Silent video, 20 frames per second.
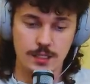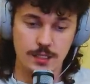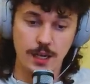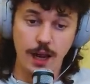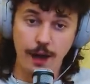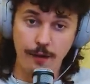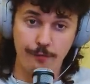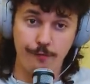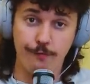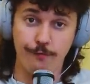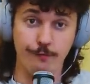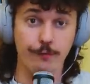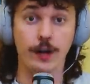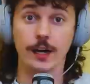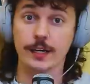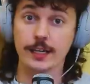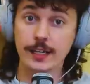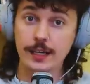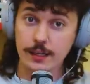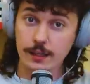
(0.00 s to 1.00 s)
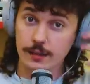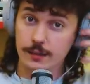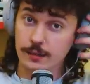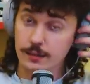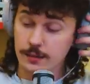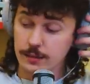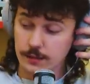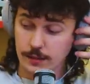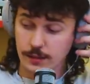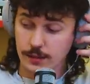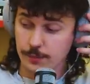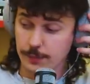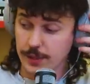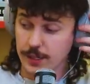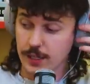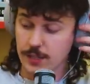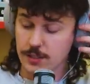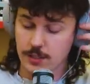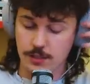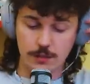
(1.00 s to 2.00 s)
not funny,
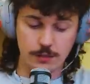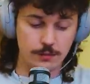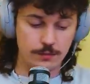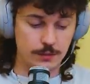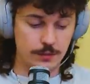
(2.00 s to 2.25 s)
because